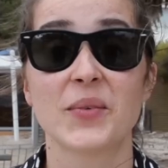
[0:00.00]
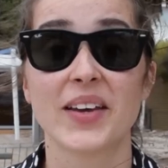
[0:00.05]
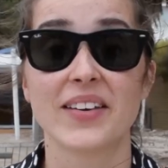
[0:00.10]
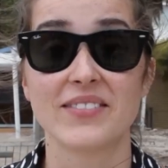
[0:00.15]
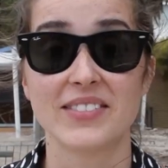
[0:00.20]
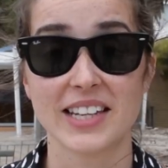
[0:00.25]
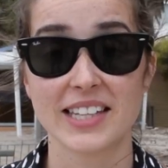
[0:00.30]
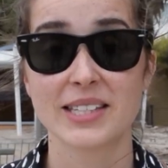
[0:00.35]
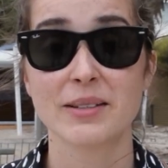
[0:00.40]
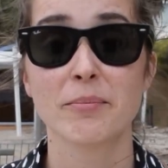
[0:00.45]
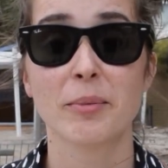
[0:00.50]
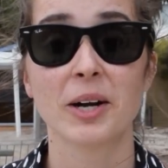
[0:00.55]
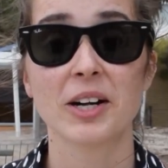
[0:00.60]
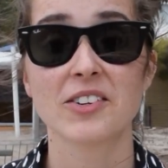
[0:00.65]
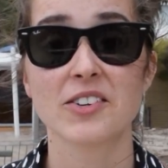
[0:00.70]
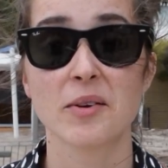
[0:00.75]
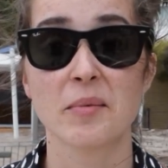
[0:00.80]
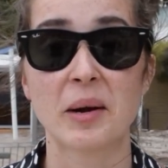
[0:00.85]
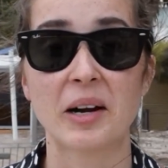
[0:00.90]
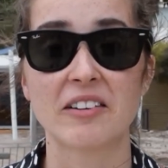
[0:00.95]
we have disembarked
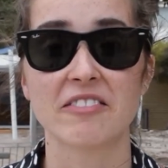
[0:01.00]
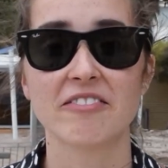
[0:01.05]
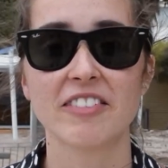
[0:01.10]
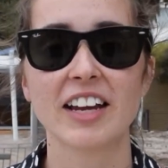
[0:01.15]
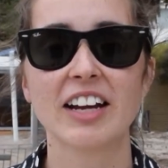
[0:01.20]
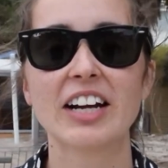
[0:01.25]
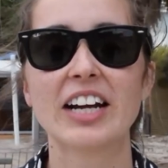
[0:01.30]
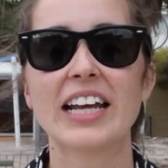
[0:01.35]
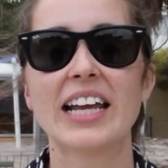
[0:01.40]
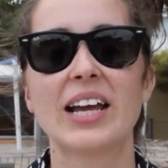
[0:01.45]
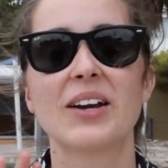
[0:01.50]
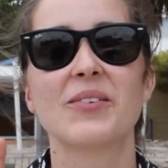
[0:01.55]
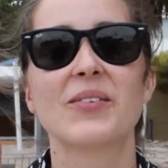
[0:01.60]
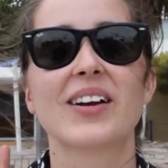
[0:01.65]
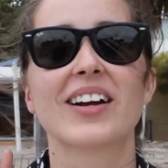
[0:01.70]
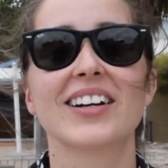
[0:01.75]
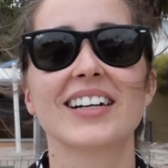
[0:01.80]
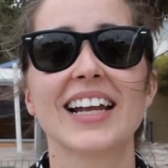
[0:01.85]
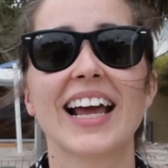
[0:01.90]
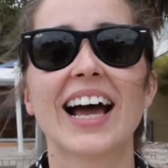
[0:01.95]
from our ferry and we
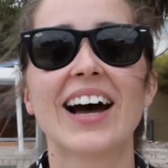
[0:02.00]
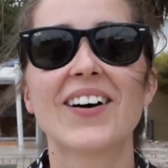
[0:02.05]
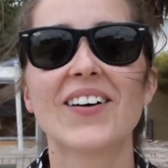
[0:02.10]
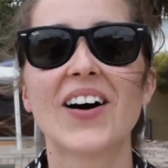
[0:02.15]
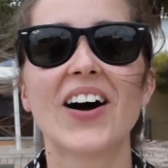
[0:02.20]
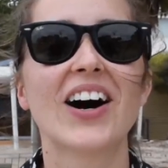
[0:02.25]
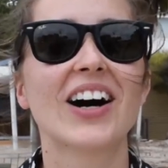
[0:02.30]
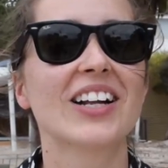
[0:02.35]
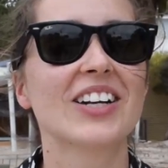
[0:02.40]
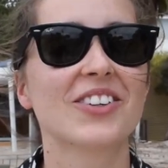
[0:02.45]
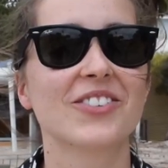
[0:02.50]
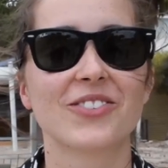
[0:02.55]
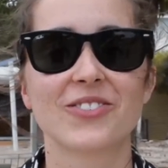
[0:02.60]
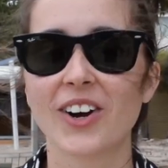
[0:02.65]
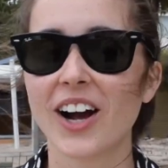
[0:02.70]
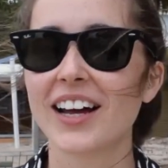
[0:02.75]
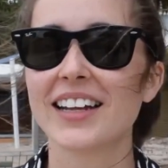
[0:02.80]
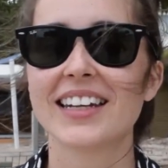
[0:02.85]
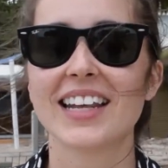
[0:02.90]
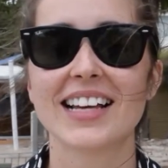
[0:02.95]
are now on
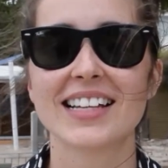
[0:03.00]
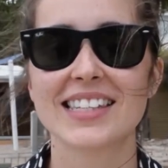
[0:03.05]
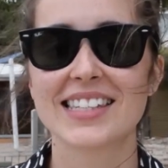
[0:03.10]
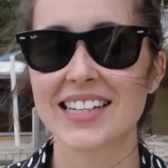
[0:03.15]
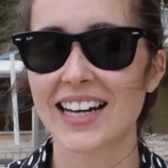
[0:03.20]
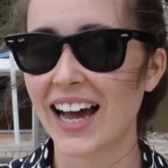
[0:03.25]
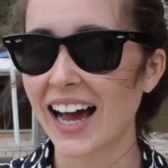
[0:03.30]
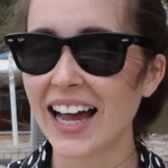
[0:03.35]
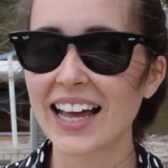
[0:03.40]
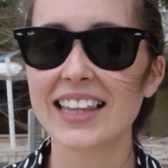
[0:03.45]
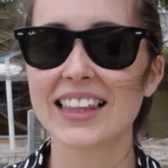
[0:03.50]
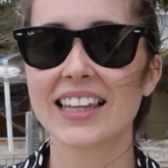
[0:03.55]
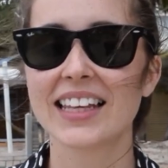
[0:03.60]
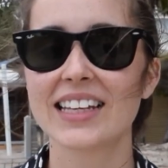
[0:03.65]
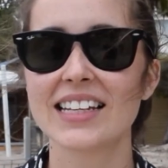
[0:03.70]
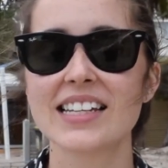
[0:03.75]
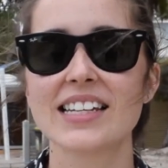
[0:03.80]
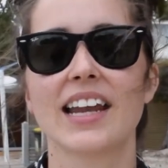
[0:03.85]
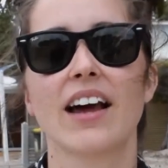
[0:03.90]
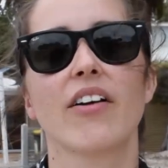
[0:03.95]
Rottnest
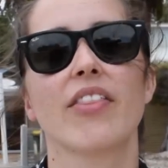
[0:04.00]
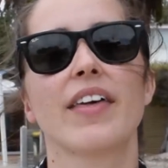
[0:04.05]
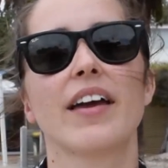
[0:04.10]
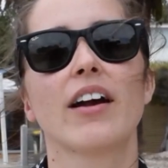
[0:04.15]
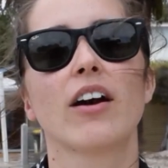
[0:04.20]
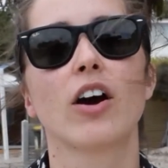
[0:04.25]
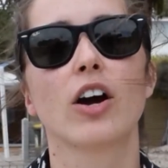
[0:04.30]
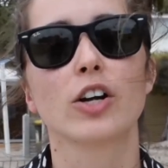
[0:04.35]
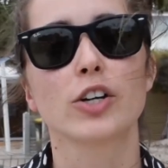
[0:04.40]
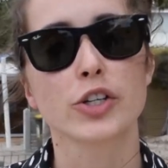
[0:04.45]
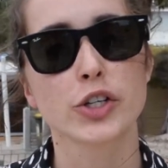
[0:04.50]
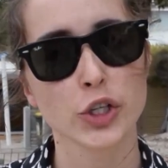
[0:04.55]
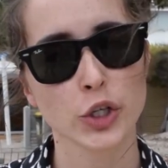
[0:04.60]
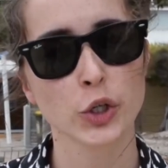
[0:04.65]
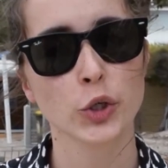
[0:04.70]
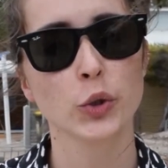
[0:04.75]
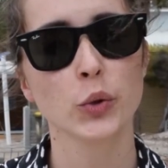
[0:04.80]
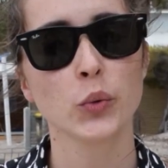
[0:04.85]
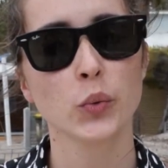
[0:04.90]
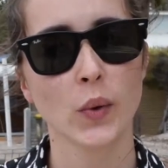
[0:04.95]
Island. Now there are
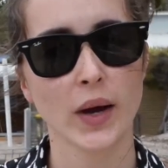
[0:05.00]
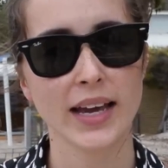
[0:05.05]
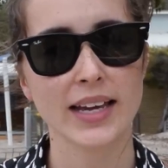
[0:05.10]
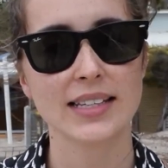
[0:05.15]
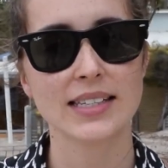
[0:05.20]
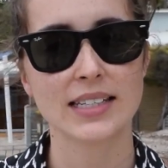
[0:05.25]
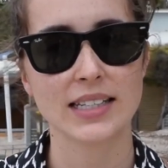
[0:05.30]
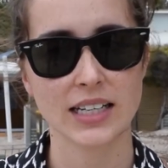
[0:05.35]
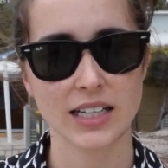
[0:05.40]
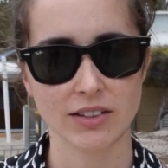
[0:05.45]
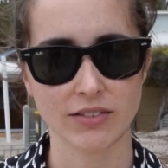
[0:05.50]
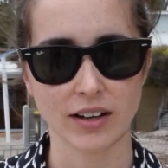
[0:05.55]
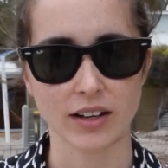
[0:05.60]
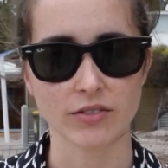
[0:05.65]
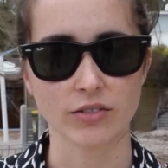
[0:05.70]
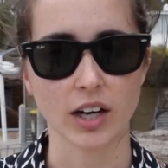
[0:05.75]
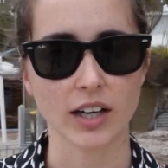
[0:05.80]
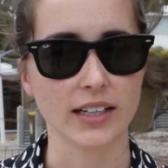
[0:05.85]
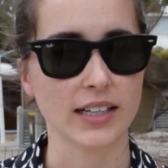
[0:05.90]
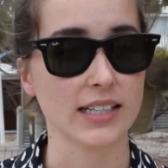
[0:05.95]
two ways to get around
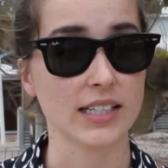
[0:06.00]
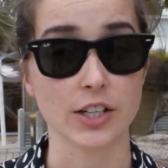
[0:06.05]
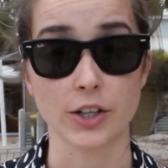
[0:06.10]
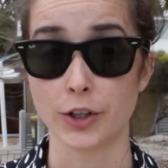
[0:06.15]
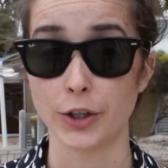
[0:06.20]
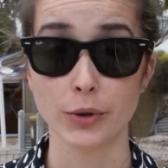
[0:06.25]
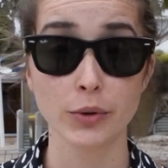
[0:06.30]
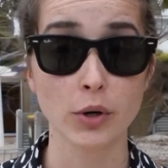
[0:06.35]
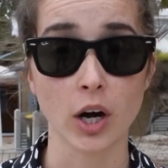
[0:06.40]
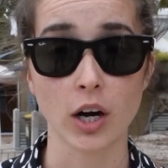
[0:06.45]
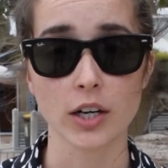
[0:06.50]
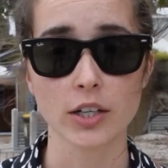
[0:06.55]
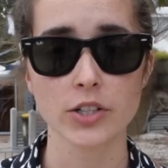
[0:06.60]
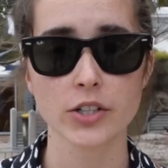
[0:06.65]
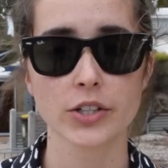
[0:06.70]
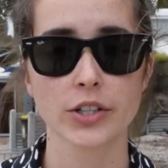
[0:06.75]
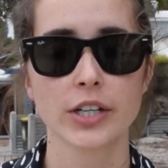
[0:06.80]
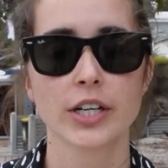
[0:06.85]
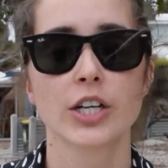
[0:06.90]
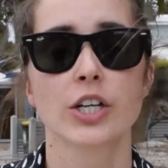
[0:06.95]
Rottnest. There are no cars,
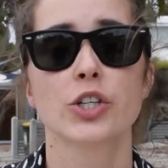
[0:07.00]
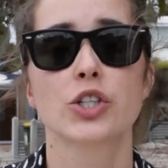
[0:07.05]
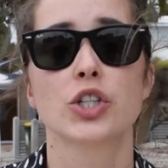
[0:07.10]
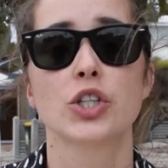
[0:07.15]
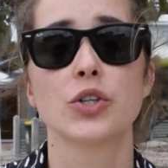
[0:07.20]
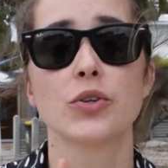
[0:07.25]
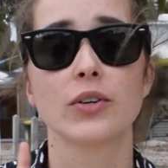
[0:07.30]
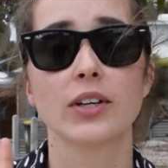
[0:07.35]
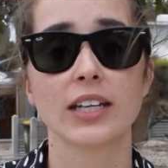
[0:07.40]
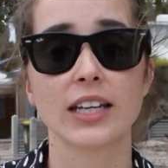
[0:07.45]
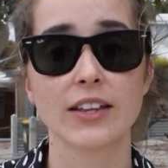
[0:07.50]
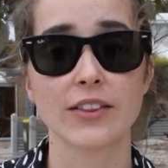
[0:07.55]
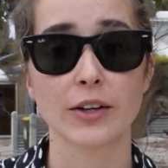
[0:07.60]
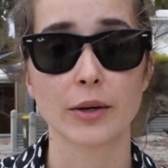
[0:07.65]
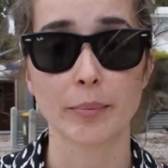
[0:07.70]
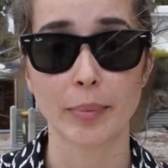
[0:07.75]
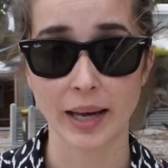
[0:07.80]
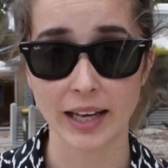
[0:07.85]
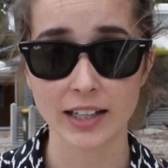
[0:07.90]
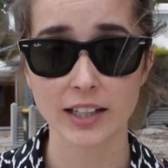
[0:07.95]
so you can either
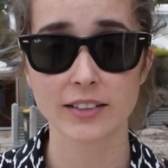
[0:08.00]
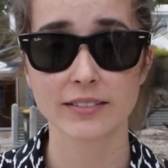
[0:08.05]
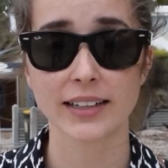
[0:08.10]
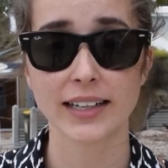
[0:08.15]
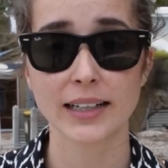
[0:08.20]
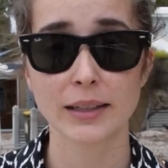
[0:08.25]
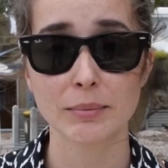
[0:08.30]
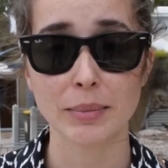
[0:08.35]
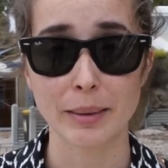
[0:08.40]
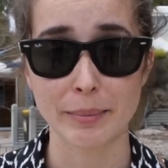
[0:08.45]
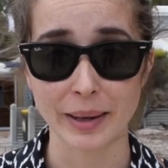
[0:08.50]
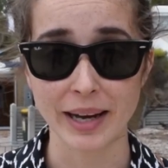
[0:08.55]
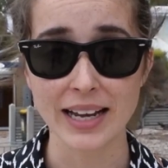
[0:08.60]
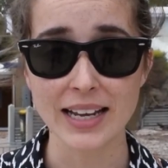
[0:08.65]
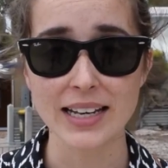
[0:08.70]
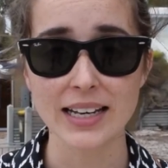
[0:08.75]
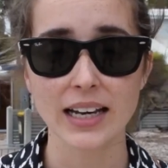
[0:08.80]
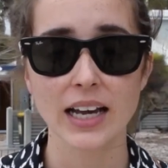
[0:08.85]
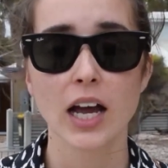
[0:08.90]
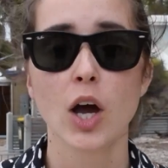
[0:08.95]
pedal around by bike
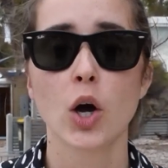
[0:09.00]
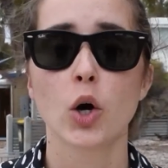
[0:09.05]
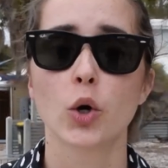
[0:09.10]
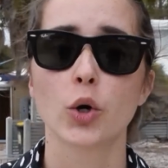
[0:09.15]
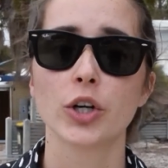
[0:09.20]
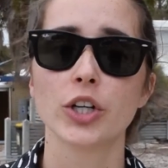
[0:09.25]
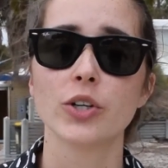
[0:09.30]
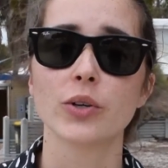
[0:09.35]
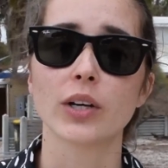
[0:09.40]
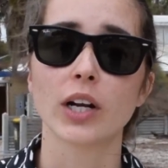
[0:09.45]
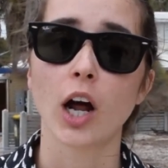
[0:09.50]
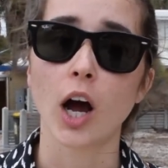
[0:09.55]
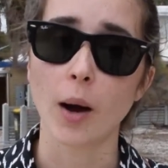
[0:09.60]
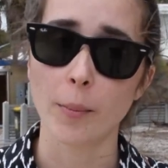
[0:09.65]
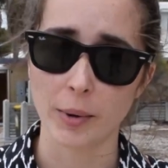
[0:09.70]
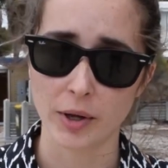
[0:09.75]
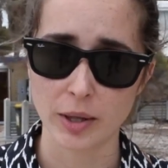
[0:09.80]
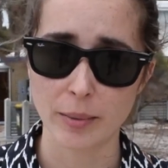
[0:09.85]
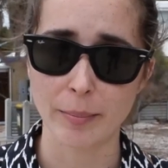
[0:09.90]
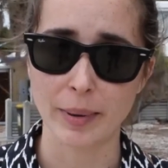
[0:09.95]
or you can hop
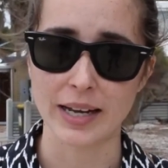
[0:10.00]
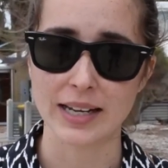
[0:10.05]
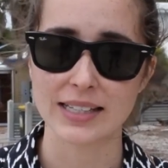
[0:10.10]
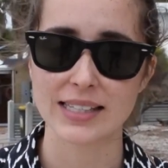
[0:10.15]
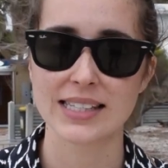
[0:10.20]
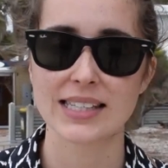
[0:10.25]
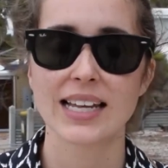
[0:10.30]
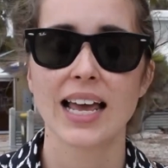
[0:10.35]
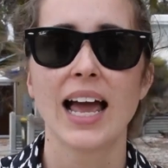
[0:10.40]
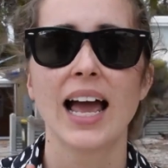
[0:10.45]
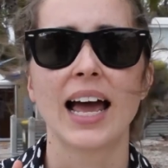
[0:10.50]
on the bus.